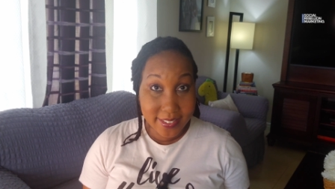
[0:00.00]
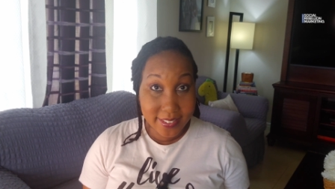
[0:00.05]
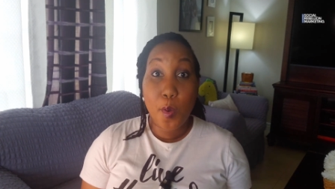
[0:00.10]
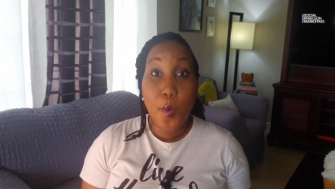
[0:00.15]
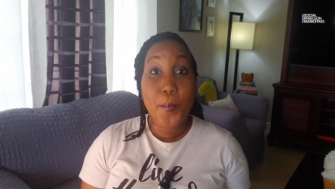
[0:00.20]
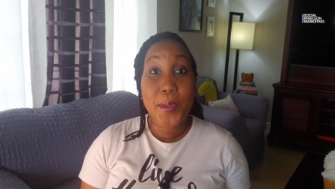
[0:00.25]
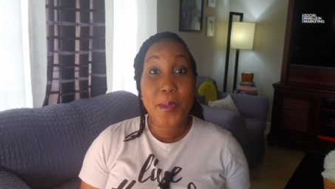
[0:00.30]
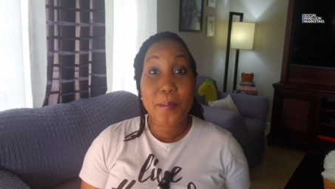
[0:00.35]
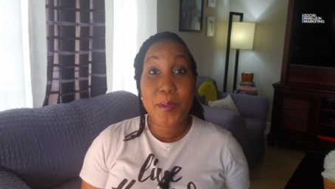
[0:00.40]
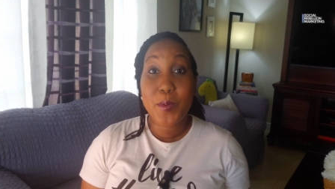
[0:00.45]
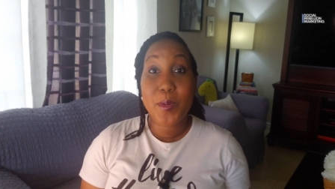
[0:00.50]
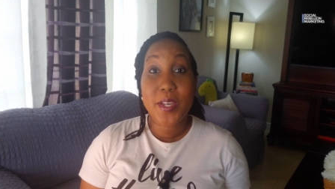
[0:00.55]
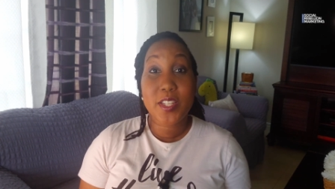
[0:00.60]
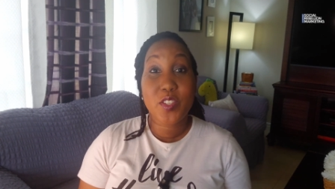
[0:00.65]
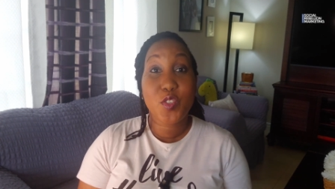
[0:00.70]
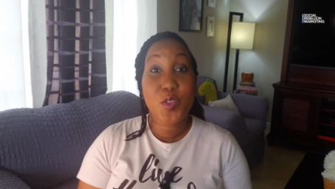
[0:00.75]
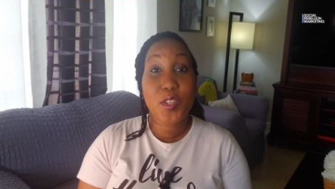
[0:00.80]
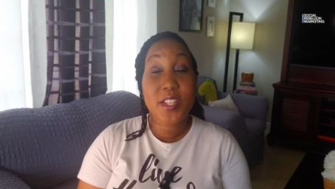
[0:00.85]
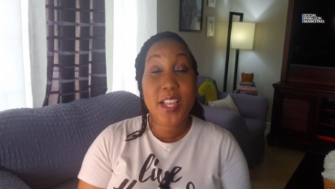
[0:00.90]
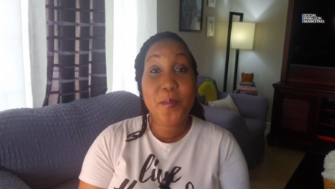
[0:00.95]
Or maybe you can
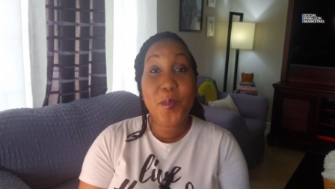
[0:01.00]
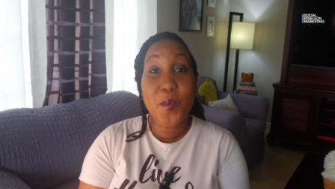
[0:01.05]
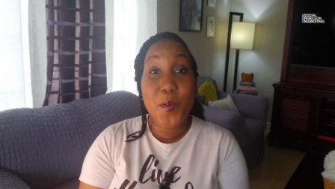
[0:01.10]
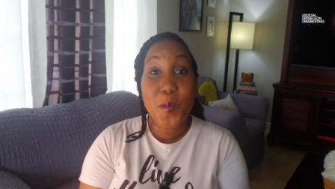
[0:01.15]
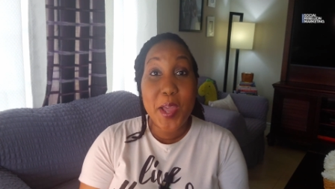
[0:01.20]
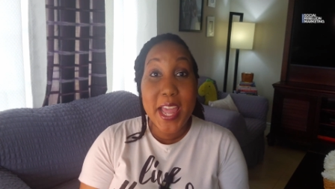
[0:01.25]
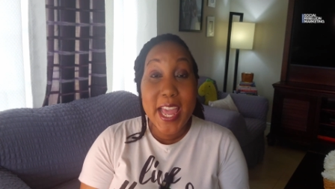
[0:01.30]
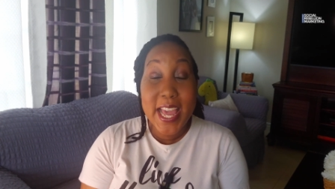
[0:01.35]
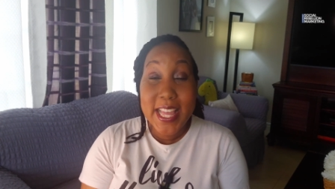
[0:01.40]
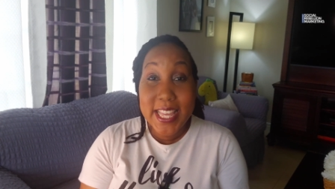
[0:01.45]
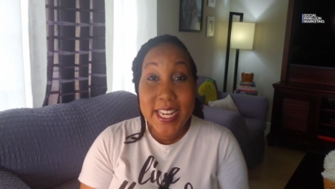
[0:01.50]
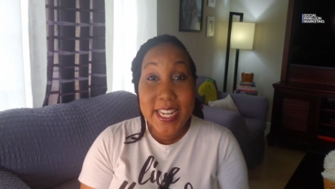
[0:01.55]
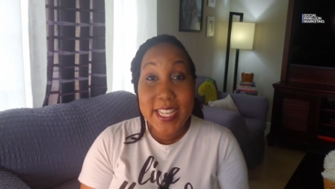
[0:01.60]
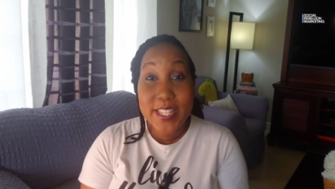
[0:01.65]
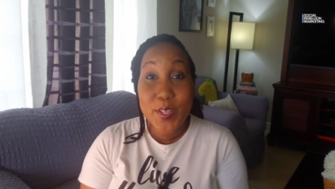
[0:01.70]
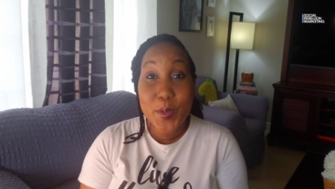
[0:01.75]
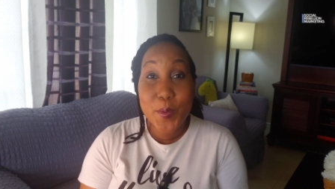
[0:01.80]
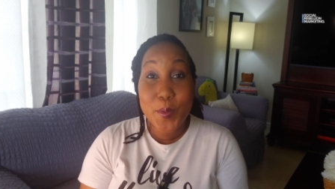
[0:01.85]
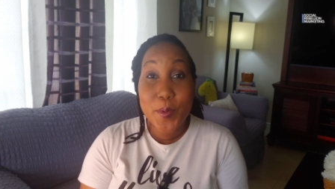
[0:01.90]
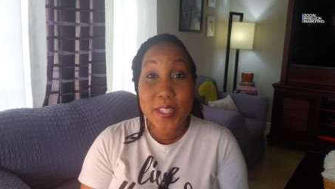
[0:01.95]
show them where they
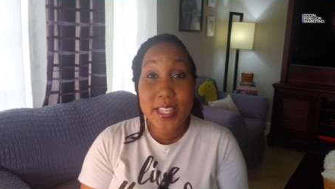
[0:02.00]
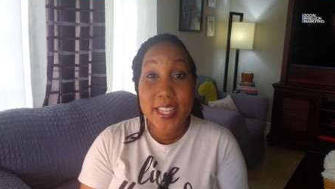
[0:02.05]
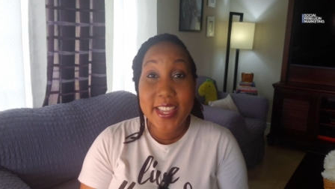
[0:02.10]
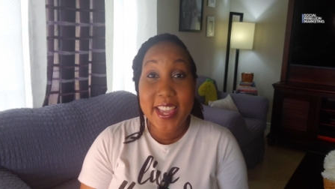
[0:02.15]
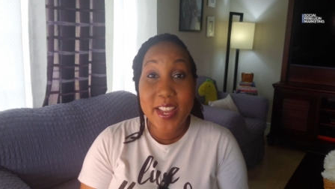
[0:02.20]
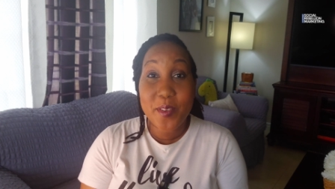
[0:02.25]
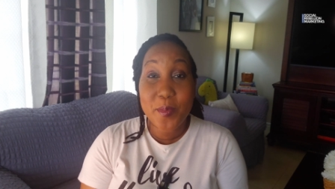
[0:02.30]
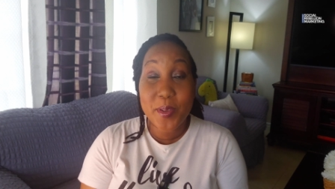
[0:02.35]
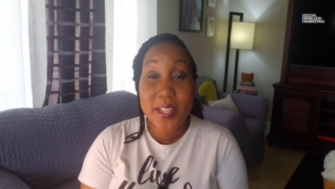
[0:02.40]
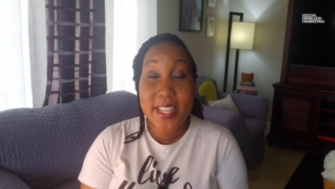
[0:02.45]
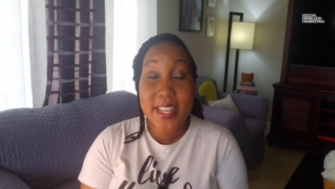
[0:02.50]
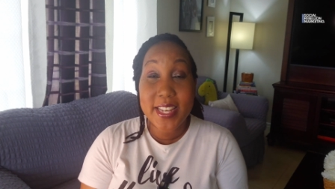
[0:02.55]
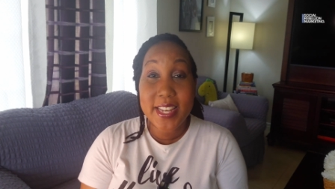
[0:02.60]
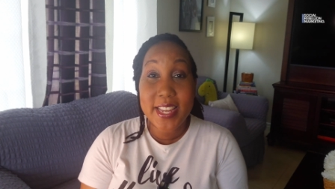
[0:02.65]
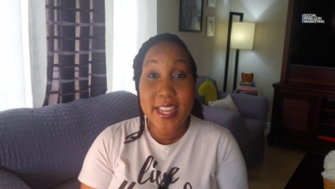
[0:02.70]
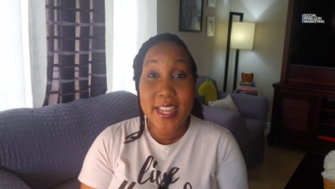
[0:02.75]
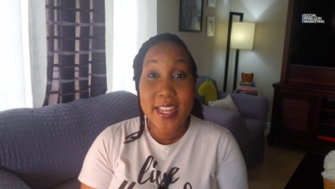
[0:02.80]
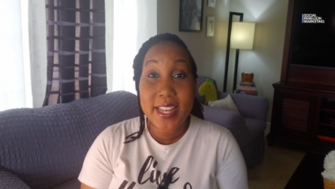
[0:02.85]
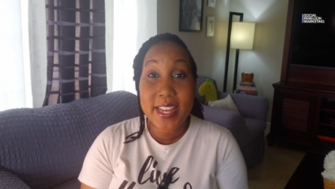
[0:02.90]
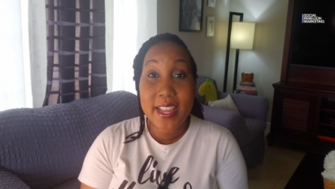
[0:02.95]
need to go to get what they
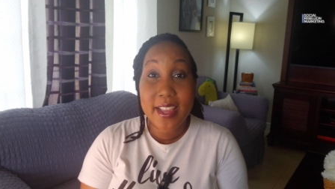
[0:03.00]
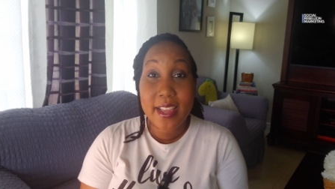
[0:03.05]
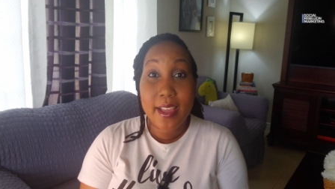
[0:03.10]
need.